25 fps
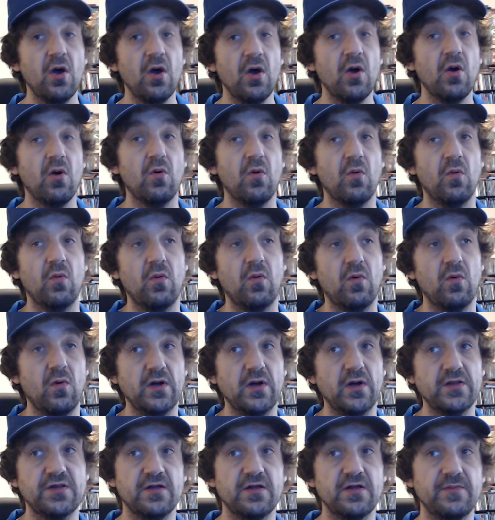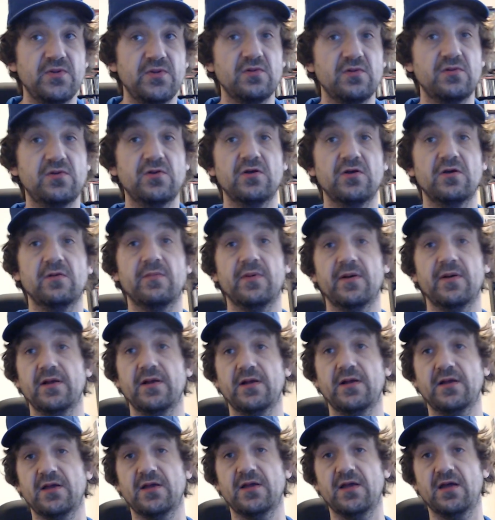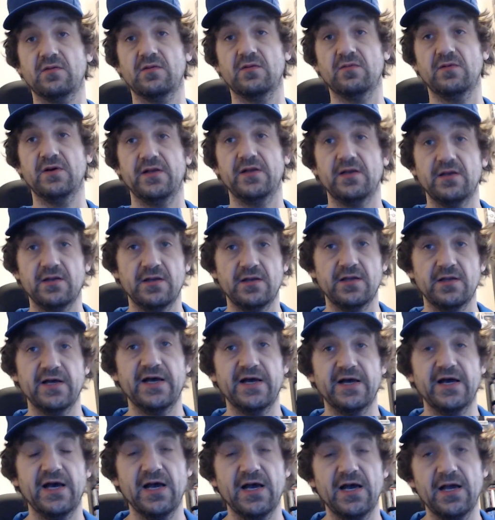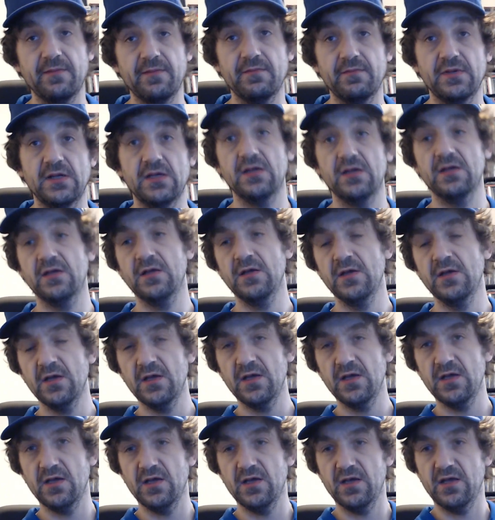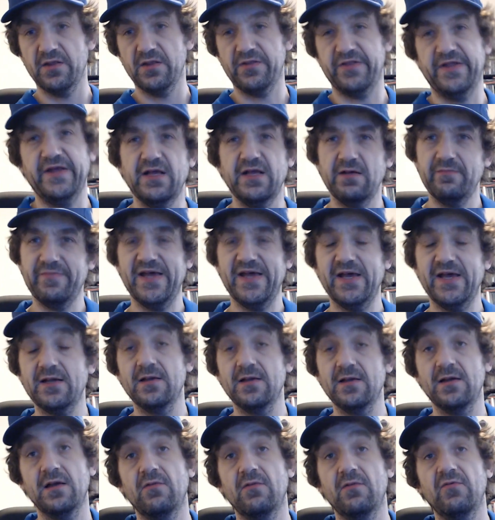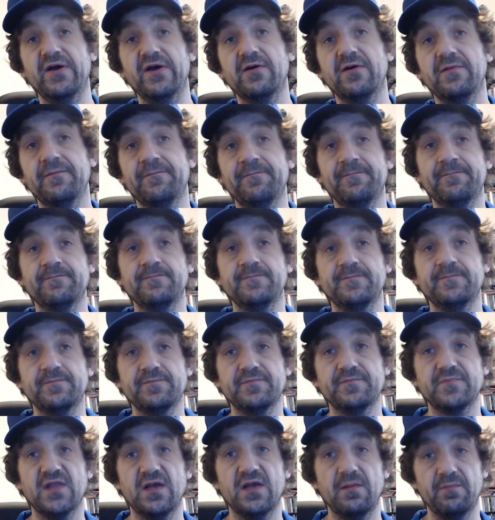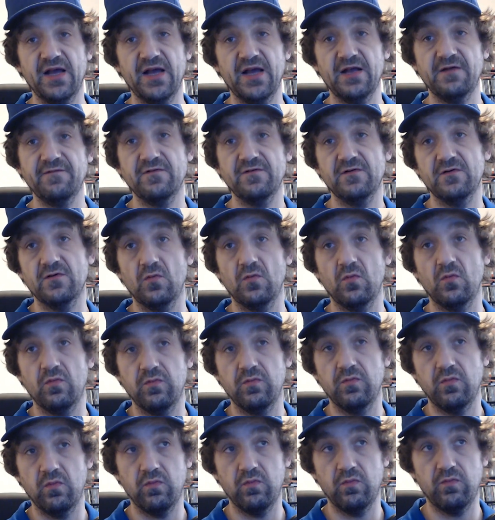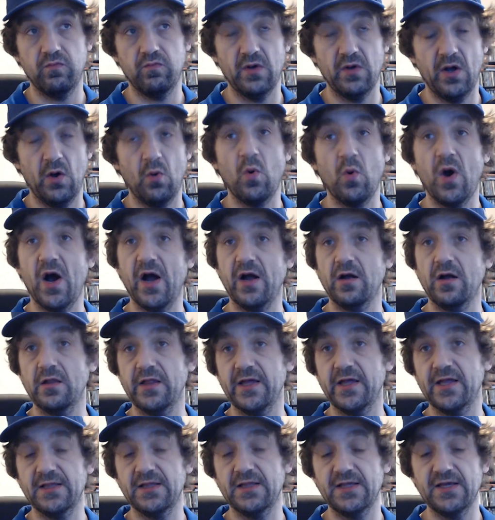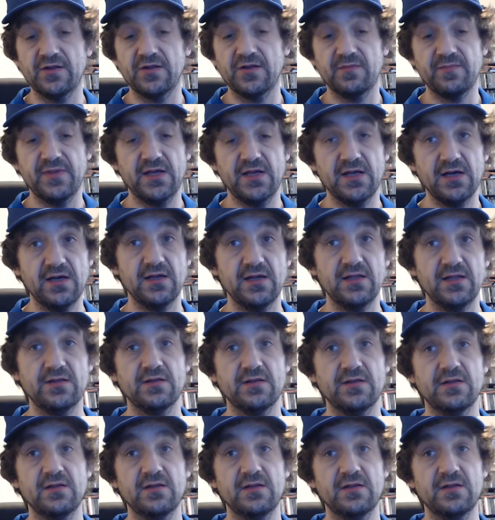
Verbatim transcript: What's up YouTube? Guess what? I'm think I'm back. Well, I'm back for a while at least because